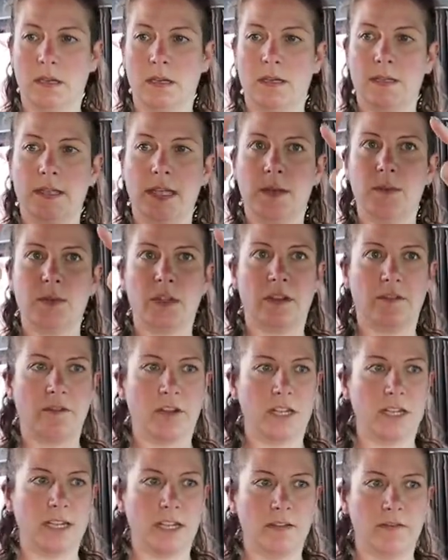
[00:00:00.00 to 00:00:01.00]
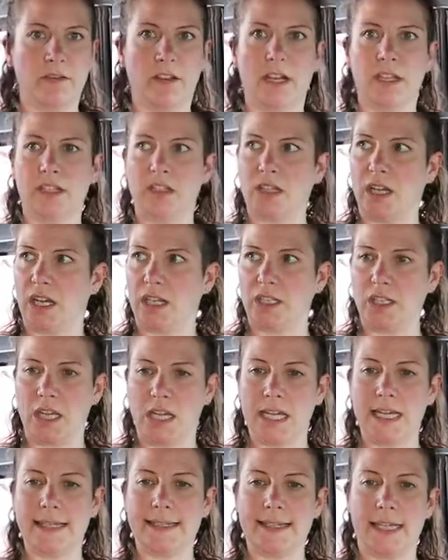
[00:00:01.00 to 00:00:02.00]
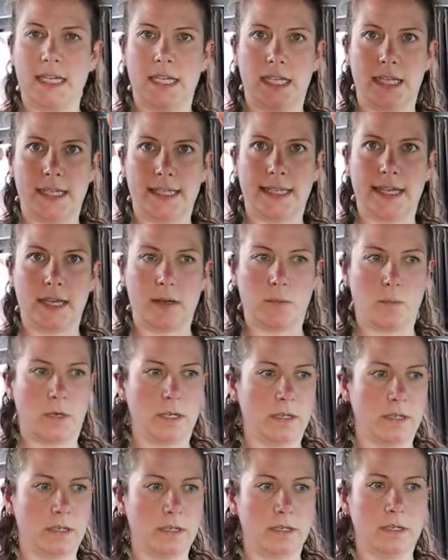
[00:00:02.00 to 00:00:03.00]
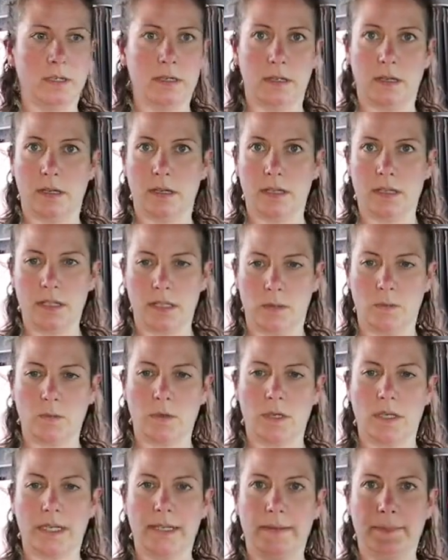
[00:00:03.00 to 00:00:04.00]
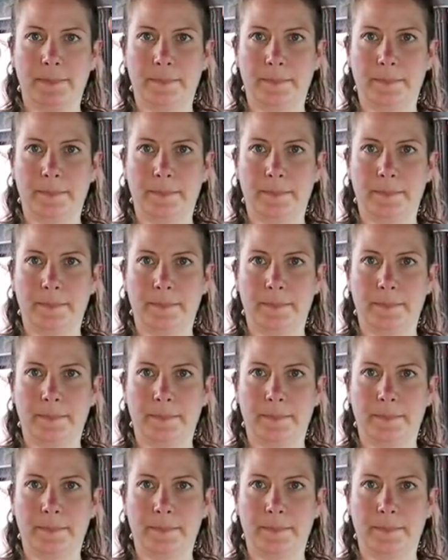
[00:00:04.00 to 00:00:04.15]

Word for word: Seems I find that first change easier than the second one. I don't know why.